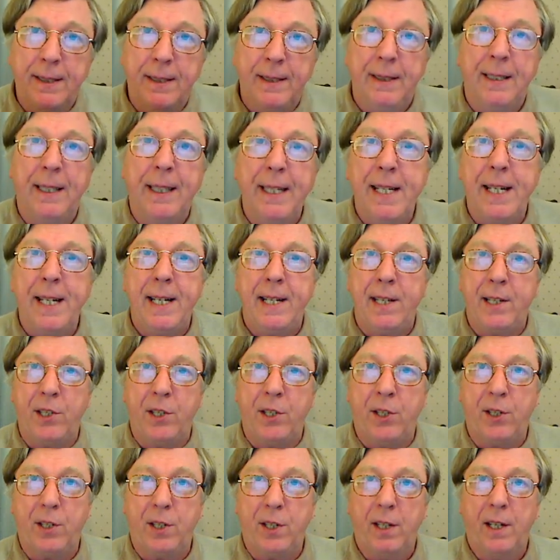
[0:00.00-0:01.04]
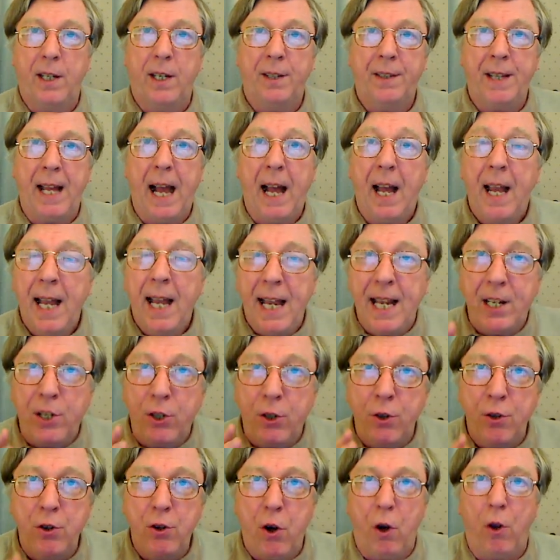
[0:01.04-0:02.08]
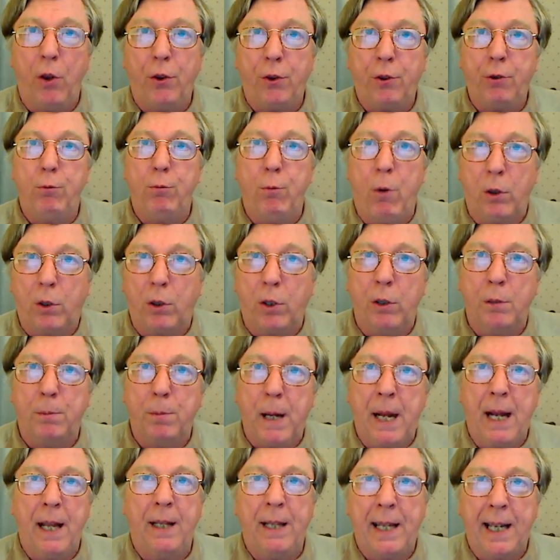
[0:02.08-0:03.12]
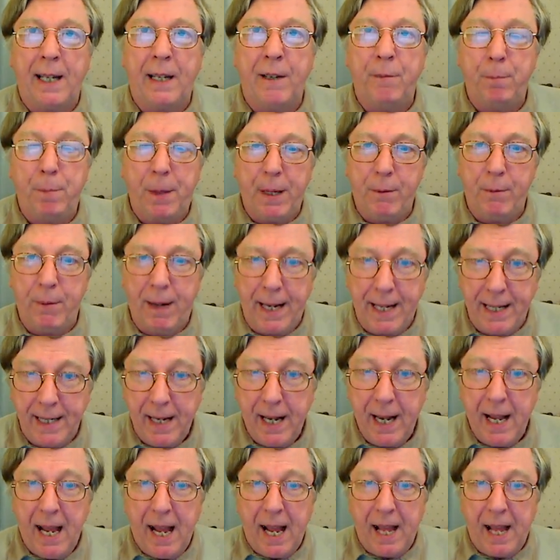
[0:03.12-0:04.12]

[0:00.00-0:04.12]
needs that, it's not throttled by a lack of bit rate,